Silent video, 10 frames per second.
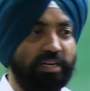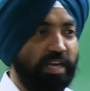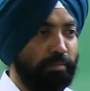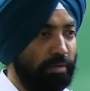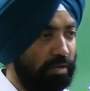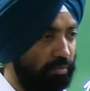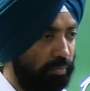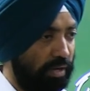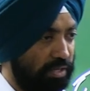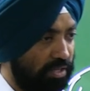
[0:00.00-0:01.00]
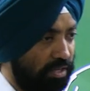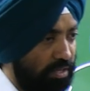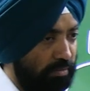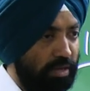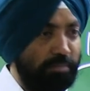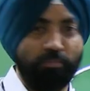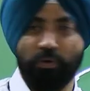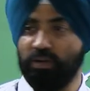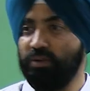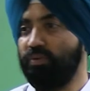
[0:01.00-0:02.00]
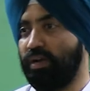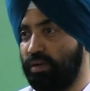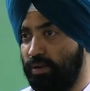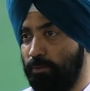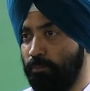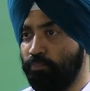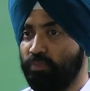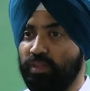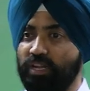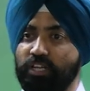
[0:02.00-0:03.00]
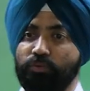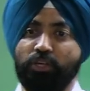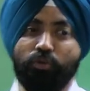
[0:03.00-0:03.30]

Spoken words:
timing of election is a very important factor. That is why